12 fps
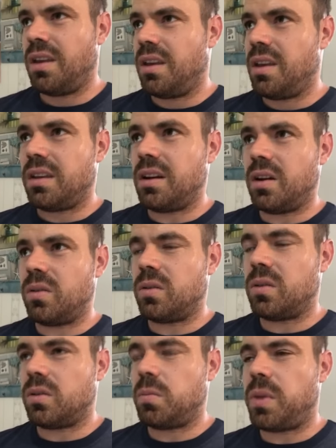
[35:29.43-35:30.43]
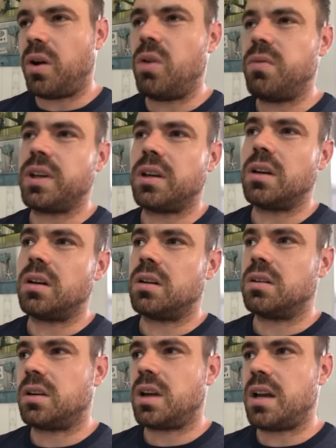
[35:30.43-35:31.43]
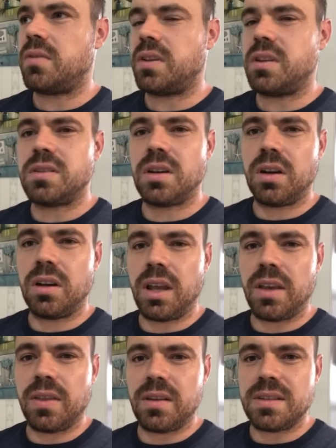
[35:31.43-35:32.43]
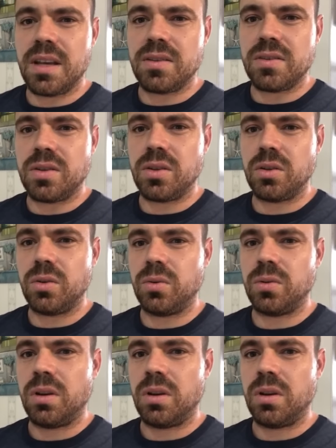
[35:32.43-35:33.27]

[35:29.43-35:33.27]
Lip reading: you know, but over here, kind of in this area, like they tend to